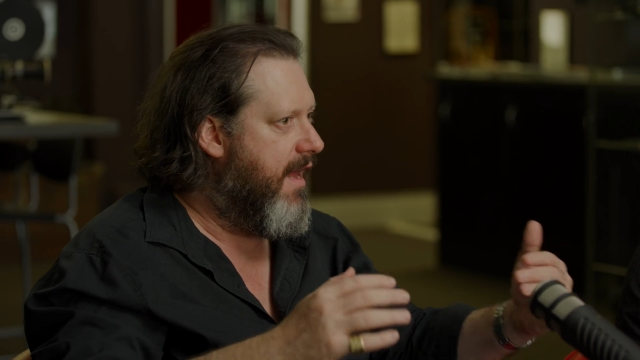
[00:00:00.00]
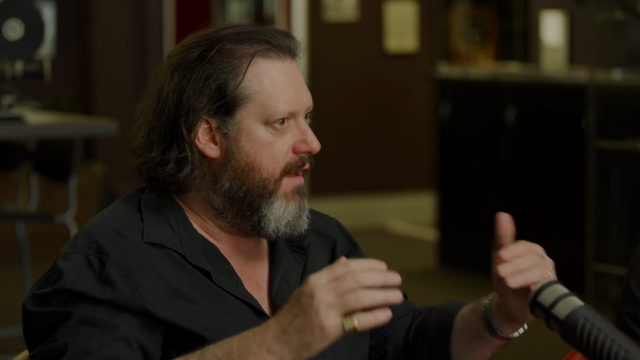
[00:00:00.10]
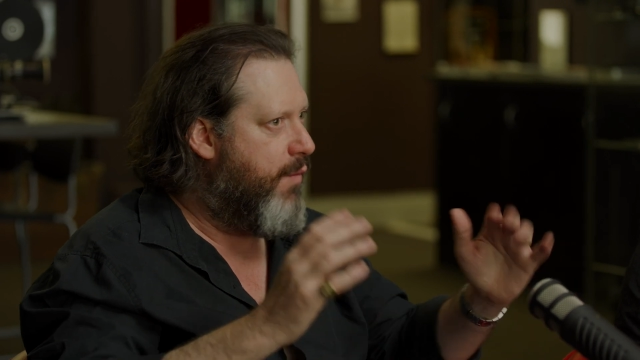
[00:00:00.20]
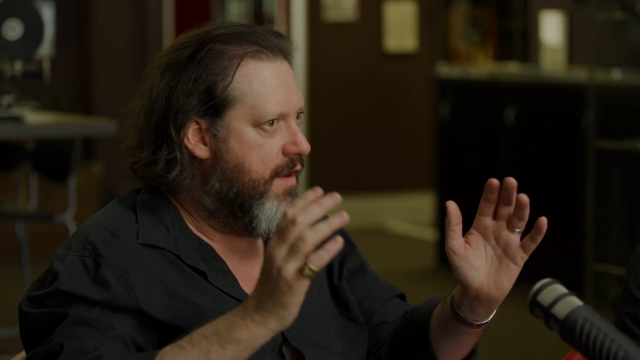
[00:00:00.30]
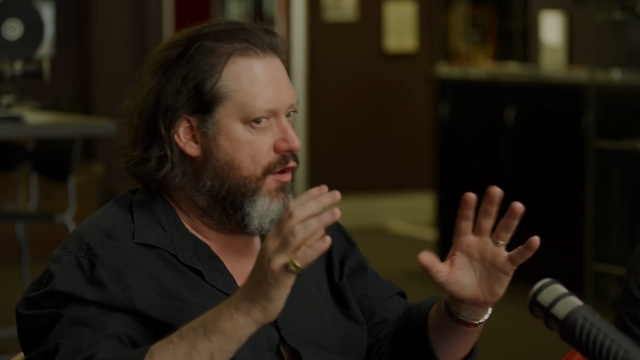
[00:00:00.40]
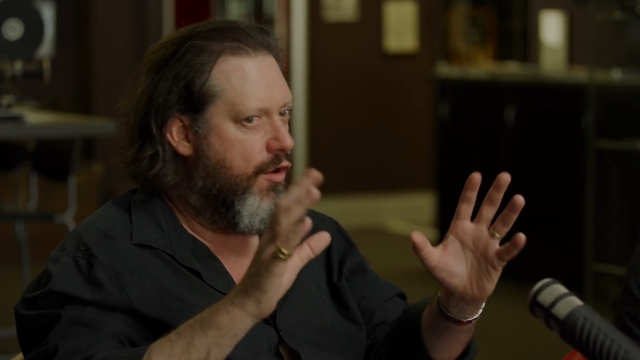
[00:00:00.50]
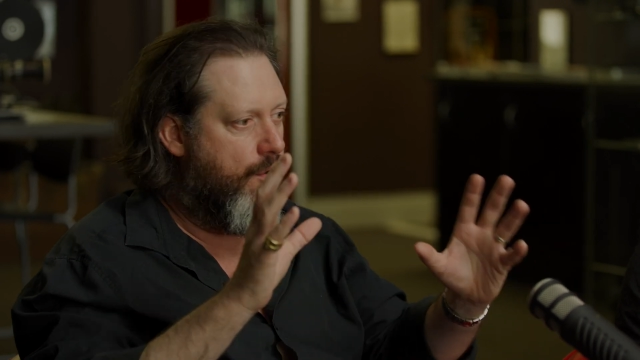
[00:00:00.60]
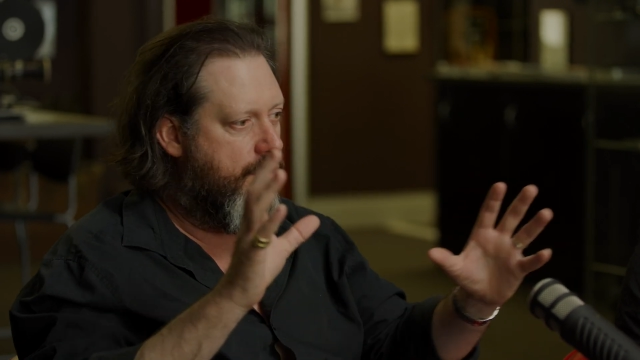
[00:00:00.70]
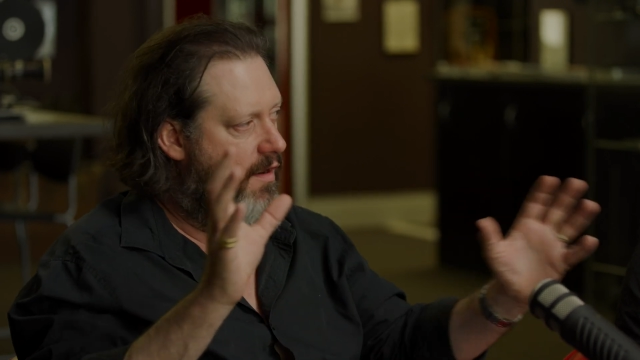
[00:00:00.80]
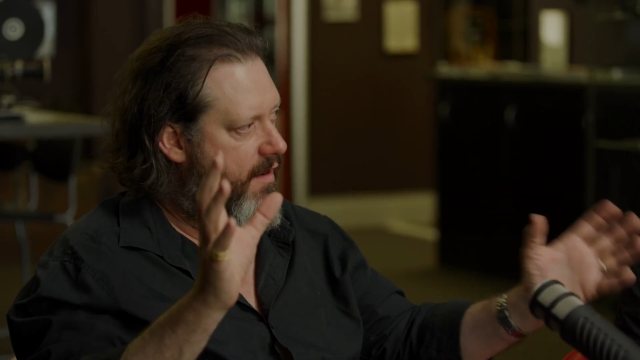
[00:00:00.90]
when you
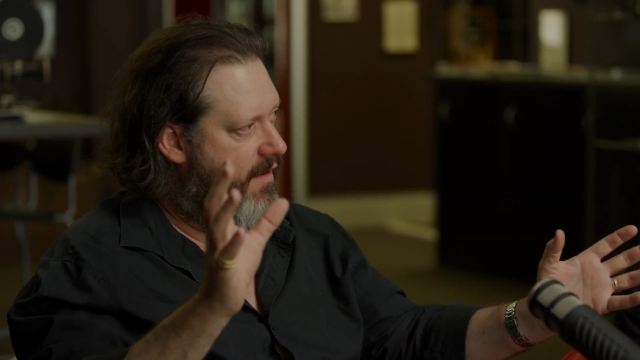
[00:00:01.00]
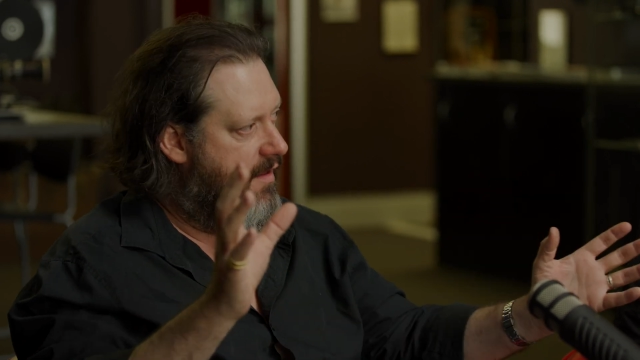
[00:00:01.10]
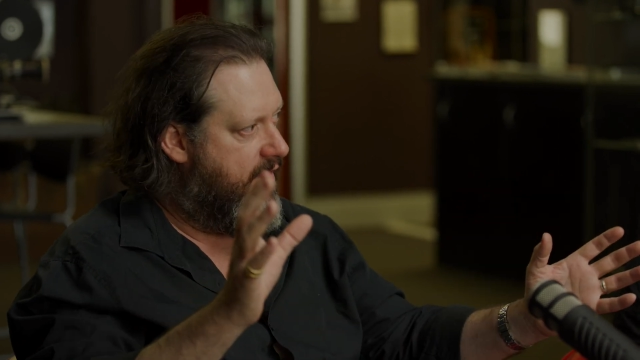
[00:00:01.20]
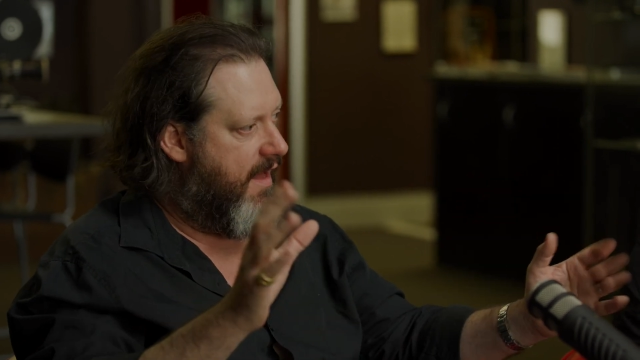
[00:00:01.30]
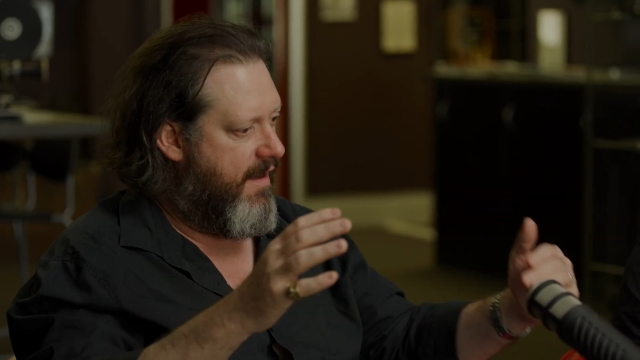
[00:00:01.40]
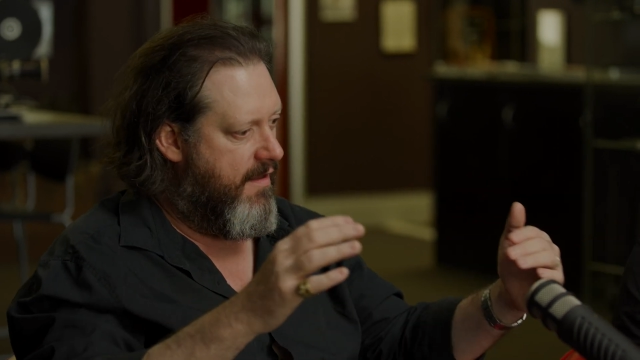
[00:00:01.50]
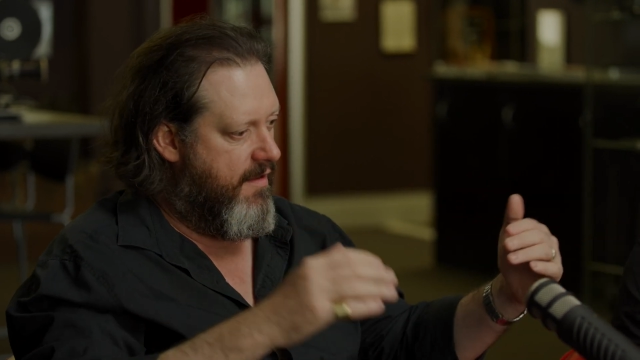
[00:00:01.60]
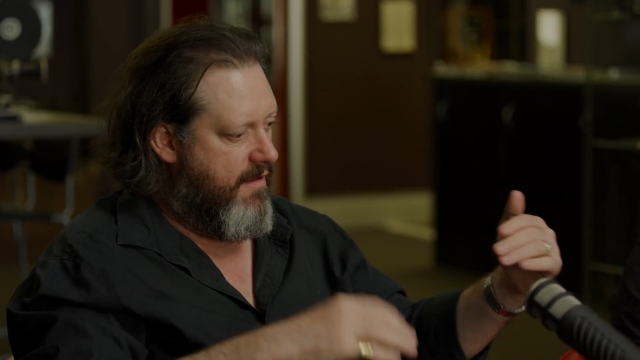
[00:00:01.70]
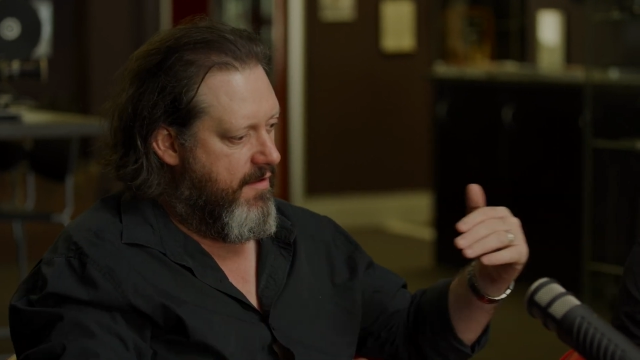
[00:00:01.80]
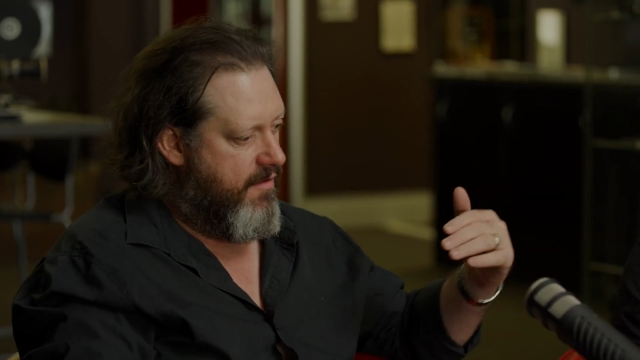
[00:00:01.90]
look at it in that,
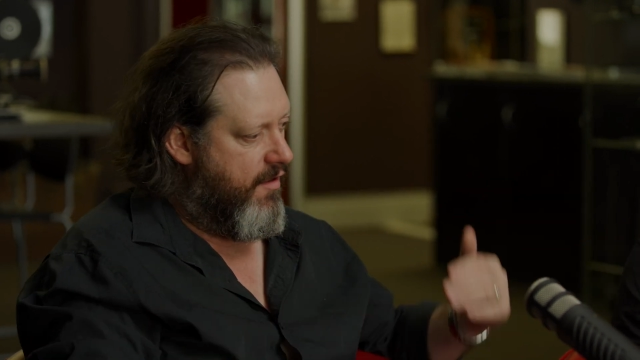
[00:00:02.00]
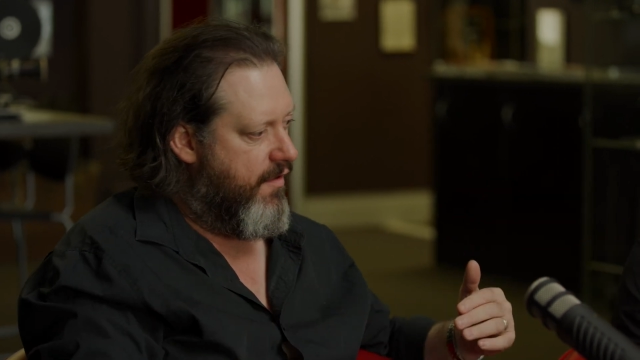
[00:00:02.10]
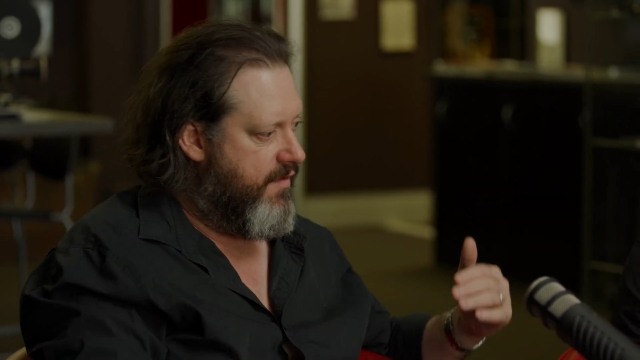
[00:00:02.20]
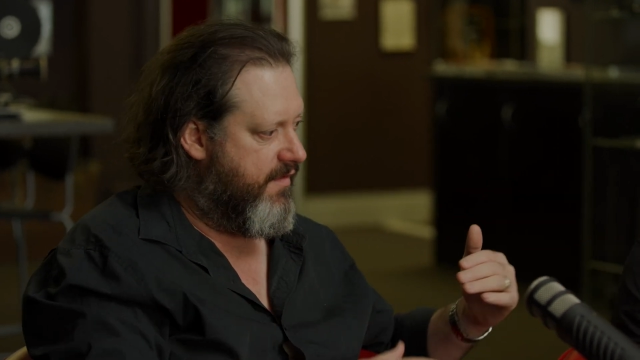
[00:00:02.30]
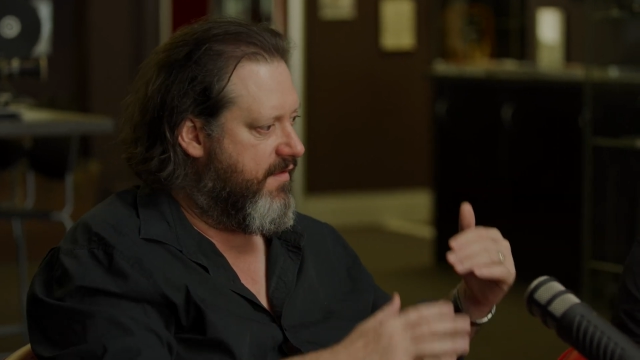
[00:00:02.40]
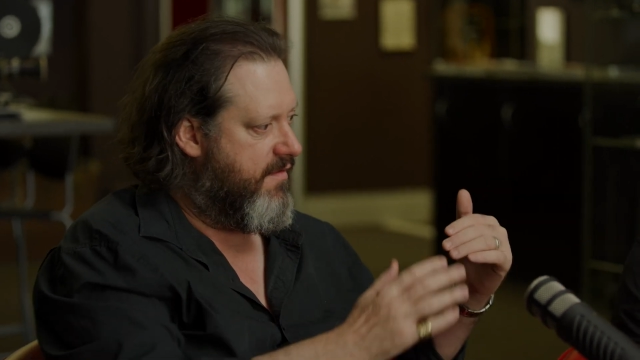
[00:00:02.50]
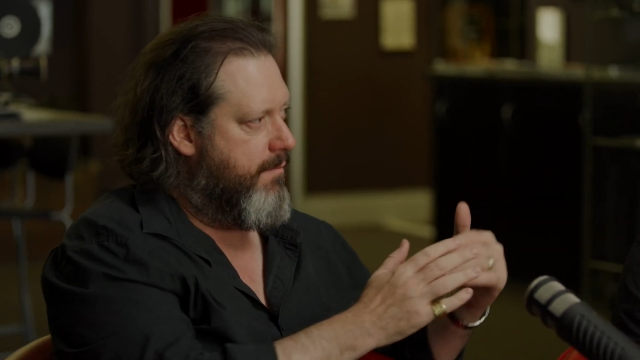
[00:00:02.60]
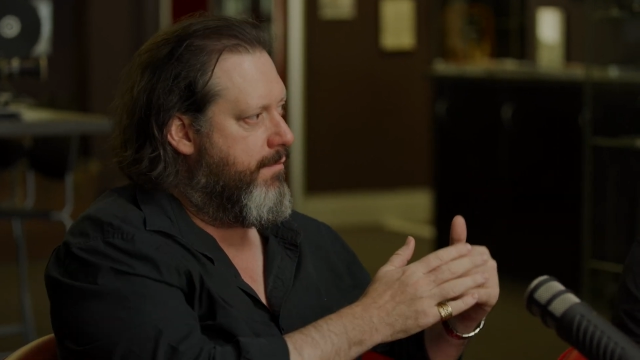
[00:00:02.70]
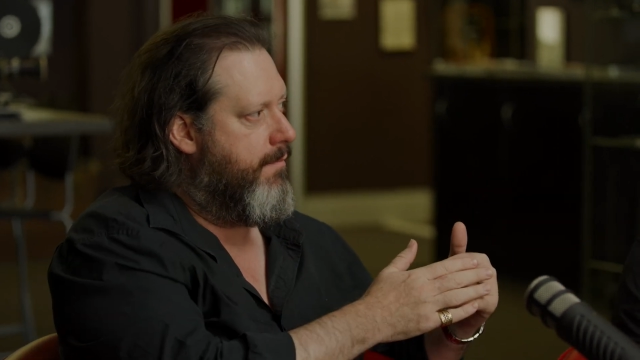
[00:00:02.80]
this is a